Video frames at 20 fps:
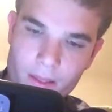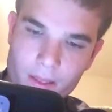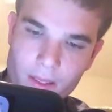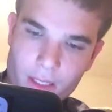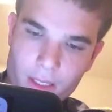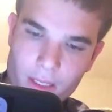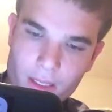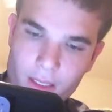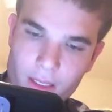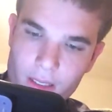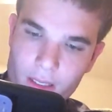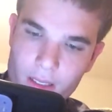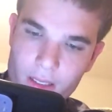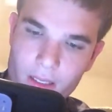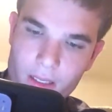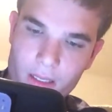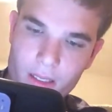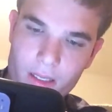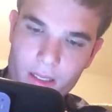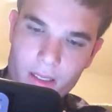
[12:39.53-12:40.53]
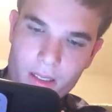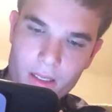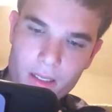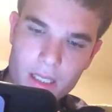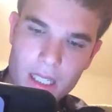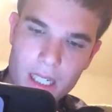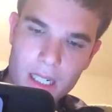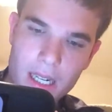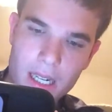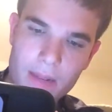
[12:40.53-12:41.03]
Just in the video.
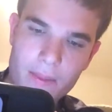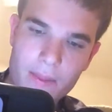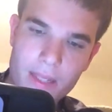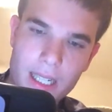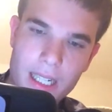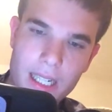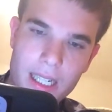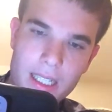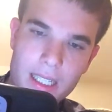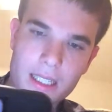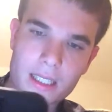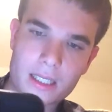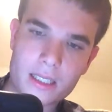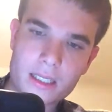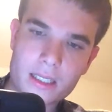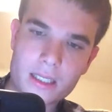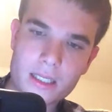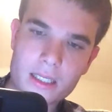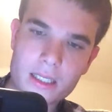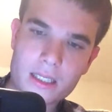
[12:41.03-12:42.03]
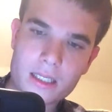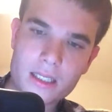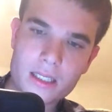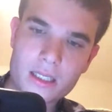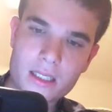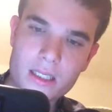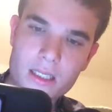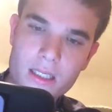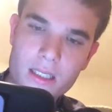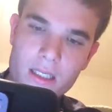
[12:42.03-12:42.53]
No, I'm not. Long
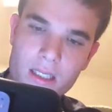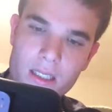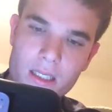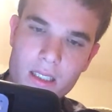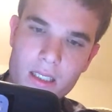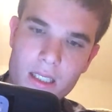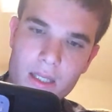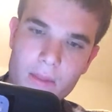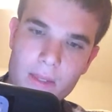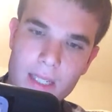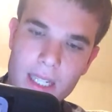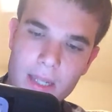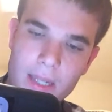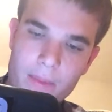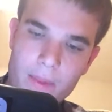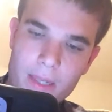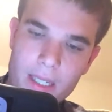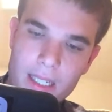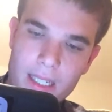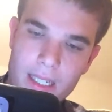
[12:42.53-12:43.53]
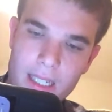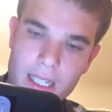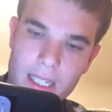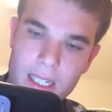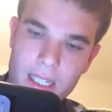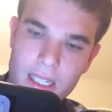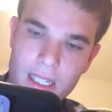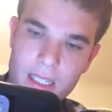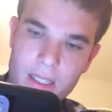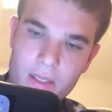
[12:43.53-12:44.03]
video. I'm keeping it
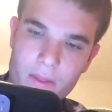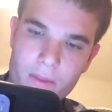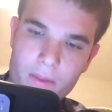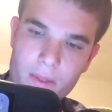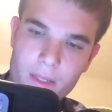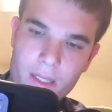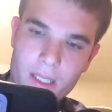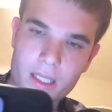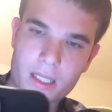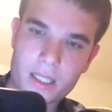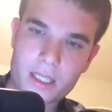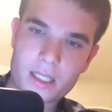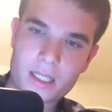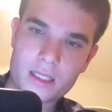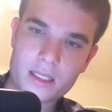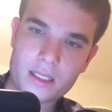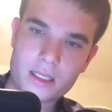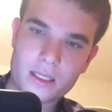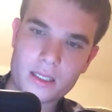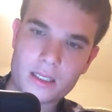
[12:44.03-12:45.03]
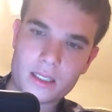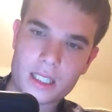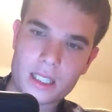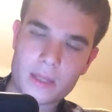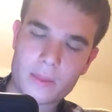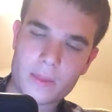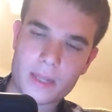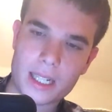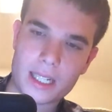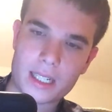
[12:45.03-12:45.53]
on for...
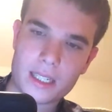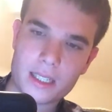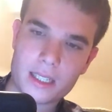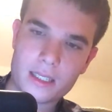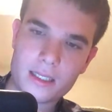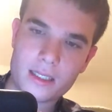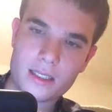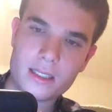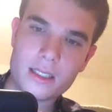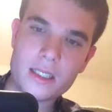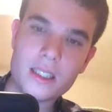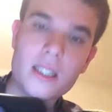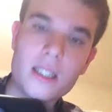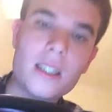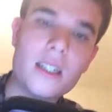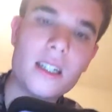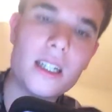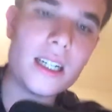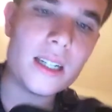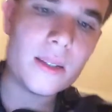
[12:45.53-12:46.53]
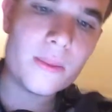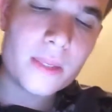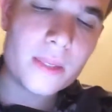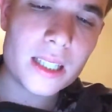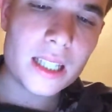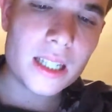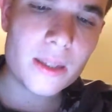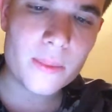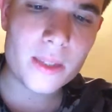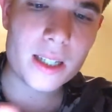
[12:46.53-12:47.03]
Jeremiah. Um,
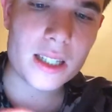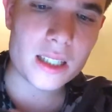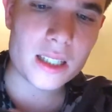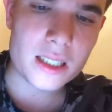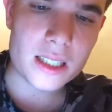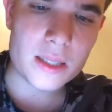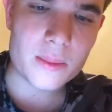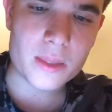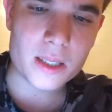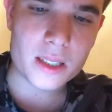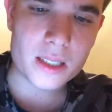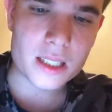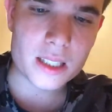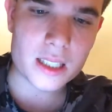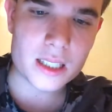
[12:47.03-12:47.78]
let me call him. Hold